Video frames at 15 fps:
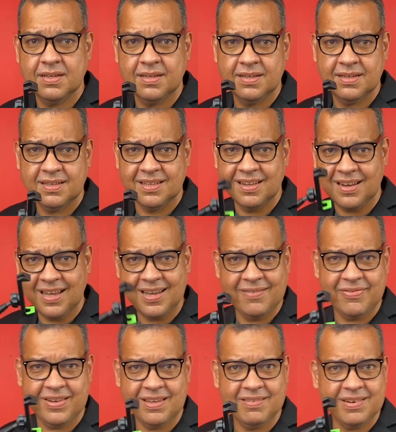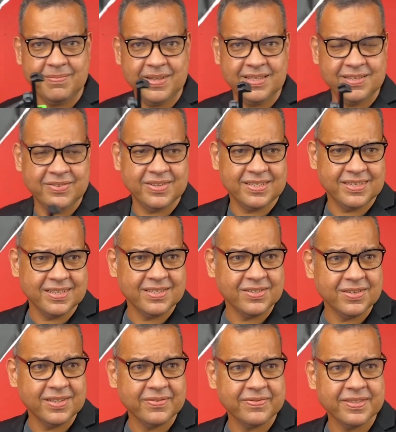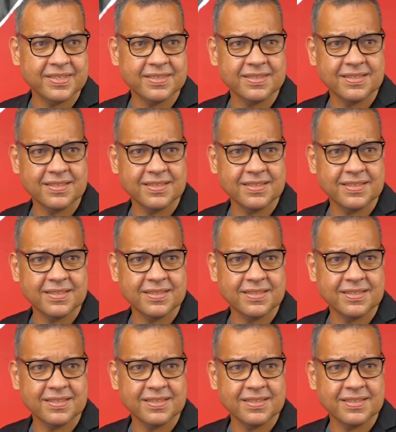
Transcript: You look like a fella with plenty questions on your face.